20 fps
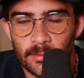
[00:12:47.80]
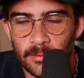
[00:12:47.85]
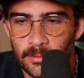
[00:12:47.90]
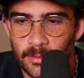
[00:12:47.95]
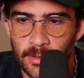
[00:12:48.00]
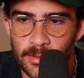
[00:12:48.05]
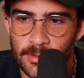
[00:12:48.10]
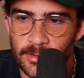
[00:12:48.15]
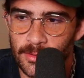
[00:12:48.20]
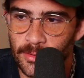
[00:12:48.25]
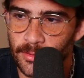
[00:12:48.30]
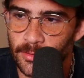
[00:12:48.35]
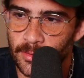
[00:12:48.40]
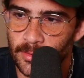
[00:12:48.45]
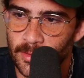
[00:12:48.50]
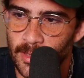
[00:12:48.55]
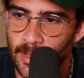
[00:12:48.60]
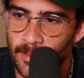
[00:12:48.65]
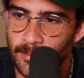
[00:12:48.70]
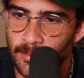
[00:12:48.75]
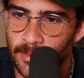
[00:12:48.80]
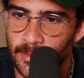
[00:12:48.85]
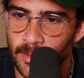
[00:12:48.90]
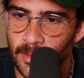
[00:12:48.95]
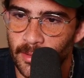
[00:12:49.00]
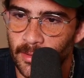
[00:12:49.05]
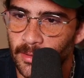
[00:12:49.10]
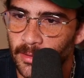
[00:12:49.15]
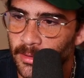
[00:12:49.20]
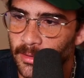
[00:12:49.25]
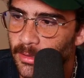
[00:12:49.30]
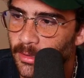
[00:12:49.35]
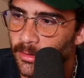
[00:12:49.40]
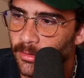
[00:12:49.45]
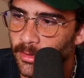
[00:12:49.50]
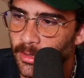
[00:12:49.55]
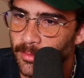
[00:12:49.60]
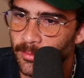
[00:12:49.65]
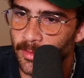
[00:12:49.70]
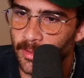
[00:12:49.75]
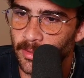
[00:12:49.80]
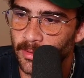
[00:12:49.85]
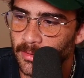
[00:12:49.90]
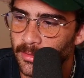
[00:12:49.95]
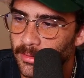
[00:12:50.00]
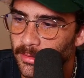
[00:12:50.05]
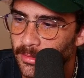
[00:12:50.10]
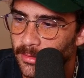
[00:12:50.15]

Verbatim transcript: Let's do the damn thing. You know what I mean?